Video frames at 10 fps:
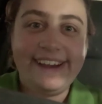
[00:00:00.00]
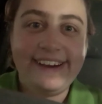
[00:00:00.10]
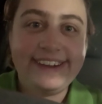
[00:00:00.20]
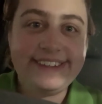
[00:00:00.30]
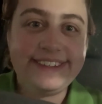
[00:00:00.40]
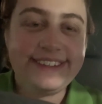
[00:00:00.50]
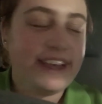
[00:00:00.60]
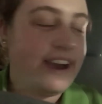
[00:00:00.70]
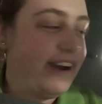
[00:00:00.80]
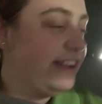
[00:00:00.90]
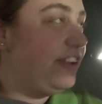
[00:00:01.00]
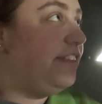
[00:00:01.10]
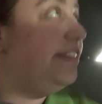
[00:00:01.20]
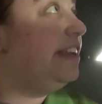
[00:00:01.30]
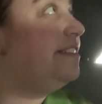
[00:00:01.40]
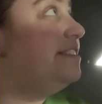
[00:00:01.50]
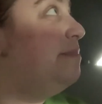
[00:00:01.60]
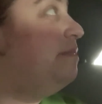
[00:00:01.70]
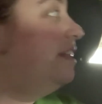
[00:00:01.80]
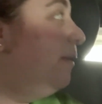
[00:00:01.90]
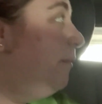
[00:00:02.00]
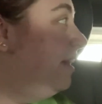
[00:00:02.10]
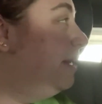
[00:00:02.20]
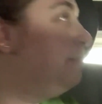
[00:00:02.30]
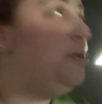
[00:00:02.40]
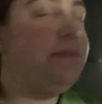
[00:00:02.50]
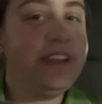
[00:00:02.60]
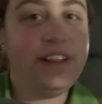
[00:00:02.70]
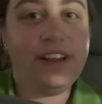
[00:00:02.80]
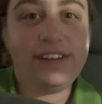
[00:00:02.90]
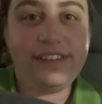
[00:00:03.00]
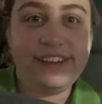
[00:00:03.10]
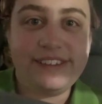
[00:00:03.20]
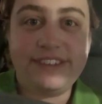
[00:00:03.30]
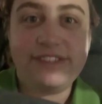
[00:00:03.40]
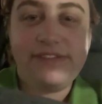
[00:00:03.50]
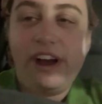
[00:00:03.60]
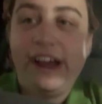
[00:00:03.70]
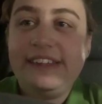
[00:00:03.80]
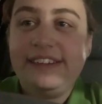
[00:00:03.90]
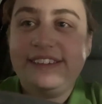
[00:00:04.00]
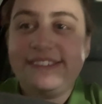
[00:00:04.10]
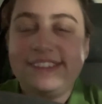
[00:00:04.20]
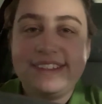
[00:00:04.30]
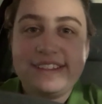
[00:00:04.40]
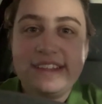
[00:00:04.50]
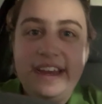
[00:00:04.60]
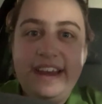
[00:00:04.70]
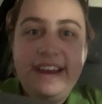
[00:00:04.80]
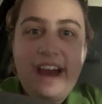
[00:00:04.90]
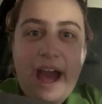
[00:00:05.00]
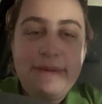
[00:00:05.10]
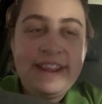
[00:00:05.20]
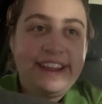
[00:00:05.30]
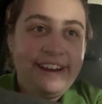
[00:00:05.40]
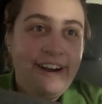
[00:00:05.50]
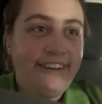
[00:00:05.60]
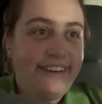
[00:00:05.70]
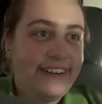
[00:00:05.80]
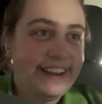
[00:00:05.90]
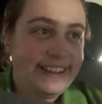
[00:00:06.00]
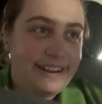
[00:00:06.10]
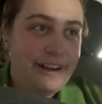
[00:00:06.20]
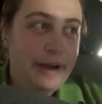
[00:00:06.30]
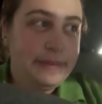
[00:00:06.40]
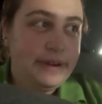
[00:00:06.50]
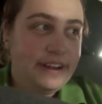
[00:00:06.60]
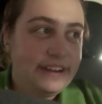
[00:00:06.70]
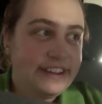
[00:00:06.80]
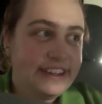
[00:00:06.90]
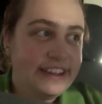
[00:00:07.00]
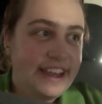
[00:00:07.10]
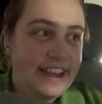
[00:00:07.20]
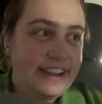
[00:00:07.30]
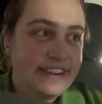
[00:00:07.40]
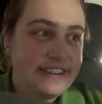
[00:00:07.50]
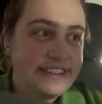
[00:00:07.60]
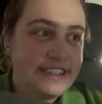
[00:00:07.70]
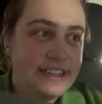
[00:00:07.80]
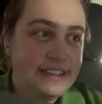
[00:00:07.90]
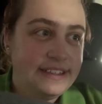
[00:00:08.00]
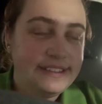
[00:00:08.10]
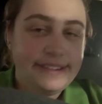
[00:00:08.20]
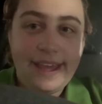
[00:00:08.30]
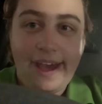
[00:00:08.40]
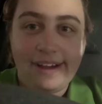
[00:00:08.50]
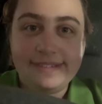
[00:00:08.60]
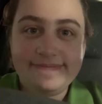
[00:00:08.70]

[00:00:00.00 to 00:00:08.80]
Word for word: guys, I don't know if you can see me that well. I'm hoping that this is fine because it's, I'm in the car in the car park, and yeah.